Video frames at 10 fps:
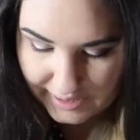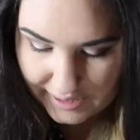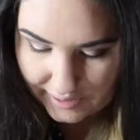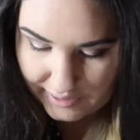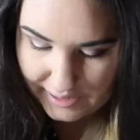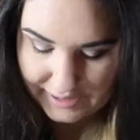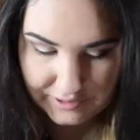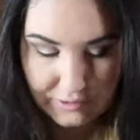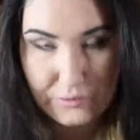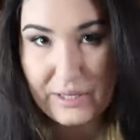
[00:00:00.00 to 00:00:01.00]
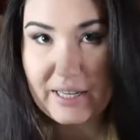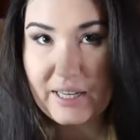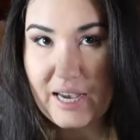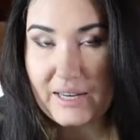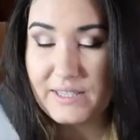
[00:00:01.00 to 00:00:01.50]
I got a nice green
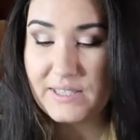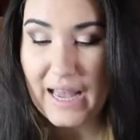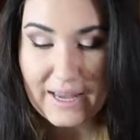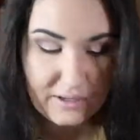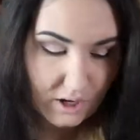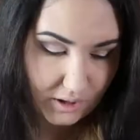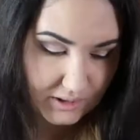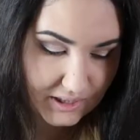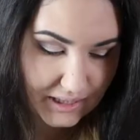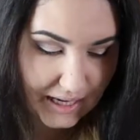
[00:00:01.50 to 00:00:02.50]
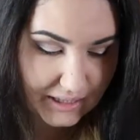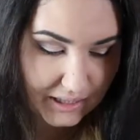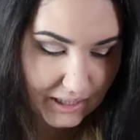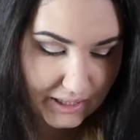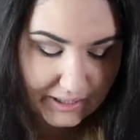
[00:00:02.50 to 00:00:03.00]
kind of satin called
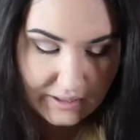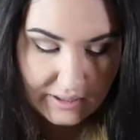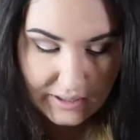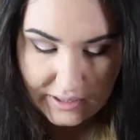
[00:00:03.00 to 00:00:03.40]
Sideline.